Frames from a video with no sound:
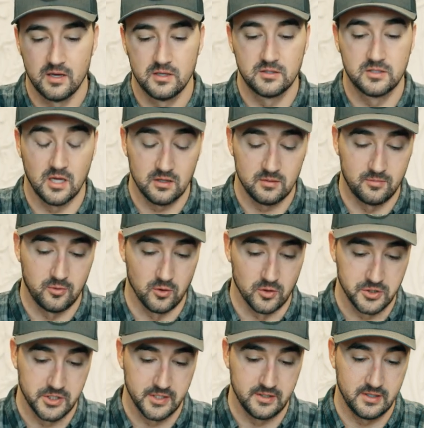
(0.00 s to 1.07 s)
southern
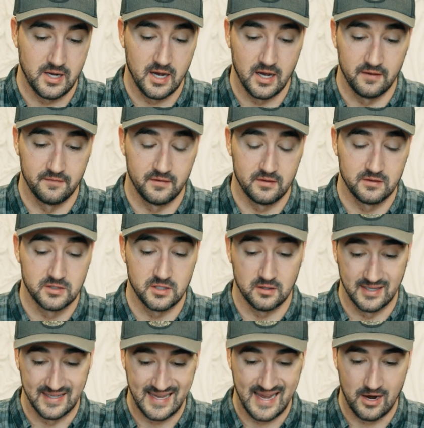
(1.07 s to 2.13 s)
portion of Salt
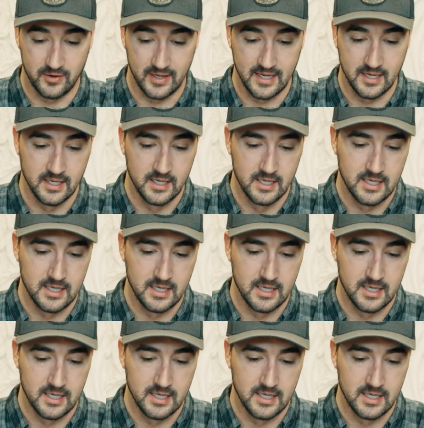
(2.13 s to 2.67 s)
Lake County.